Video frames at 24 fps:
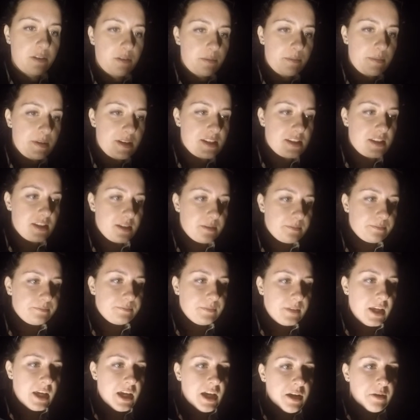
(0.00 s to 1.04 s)
would miss them.
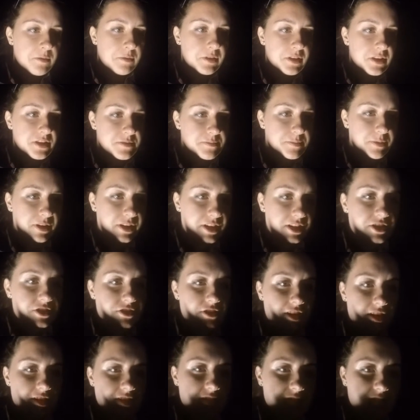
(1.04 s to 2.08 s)
Were those burning
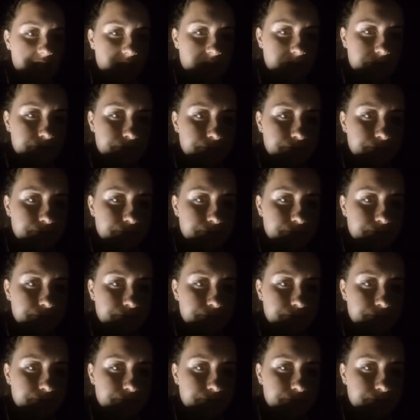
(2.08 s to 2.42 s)
draughts